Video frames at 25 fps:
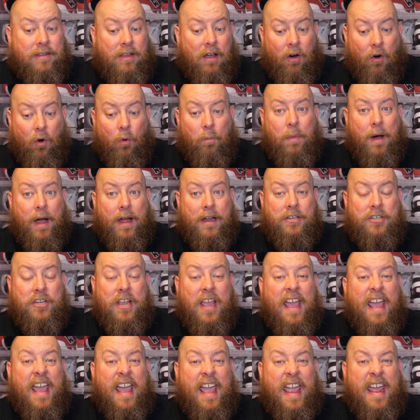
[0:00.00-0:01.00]
a whole bunch
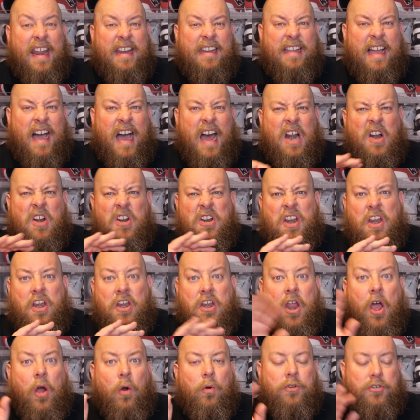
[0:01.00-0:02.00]
and got
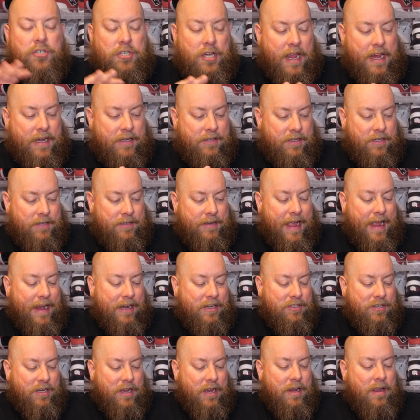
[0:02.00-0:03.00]
no chases.
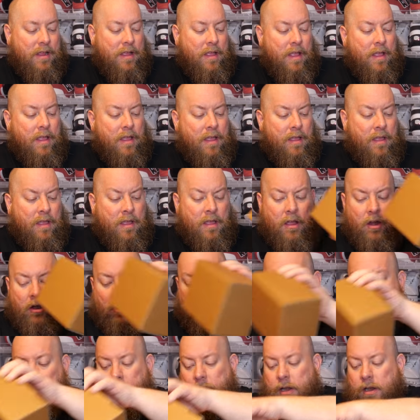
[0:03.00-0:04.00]
Actually,
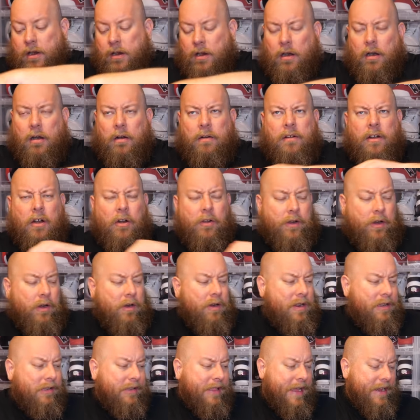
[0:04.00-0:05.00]
earlier or earlier,
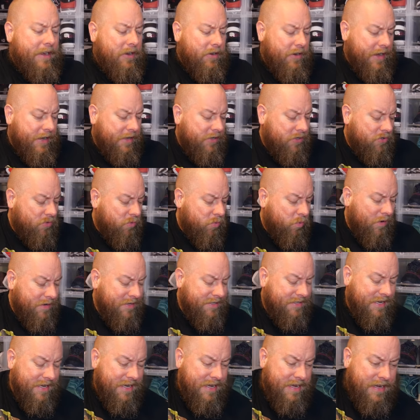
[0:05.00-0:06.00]
later in
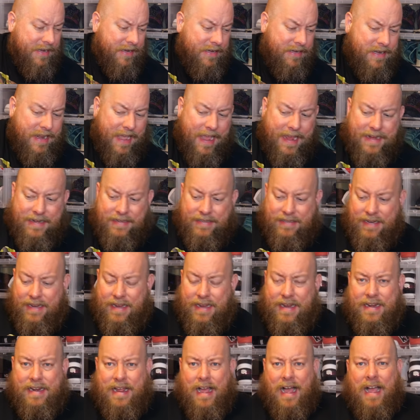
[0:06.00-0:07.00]
twenty
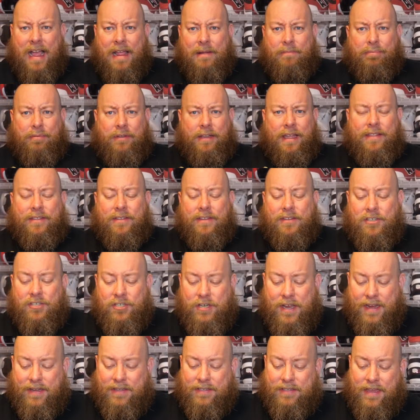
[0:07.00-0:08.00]
nineteen, I played this
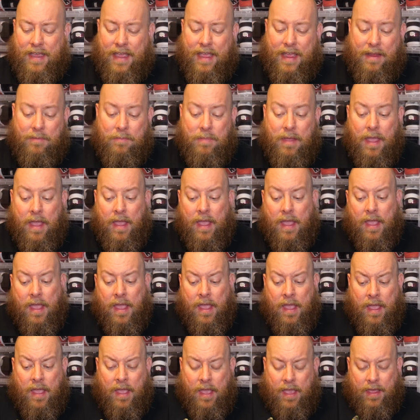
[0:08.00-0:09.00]
chase game
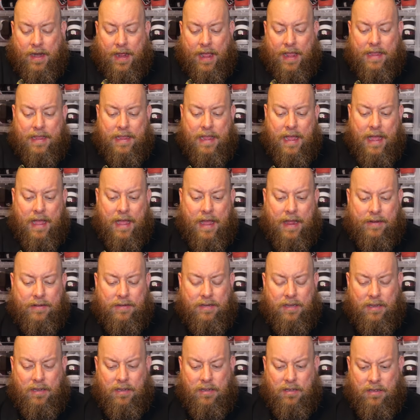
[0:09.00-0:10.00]
and I
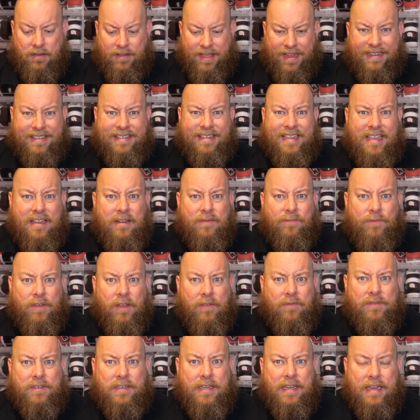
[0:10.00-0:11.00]
got like ten,
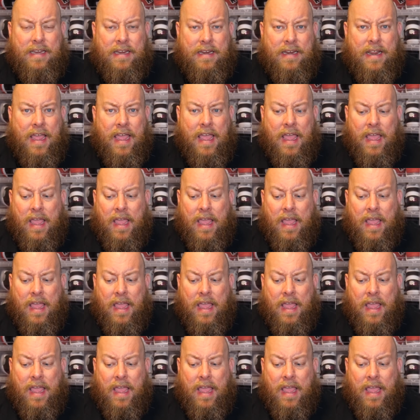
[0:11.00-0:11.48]
fifteen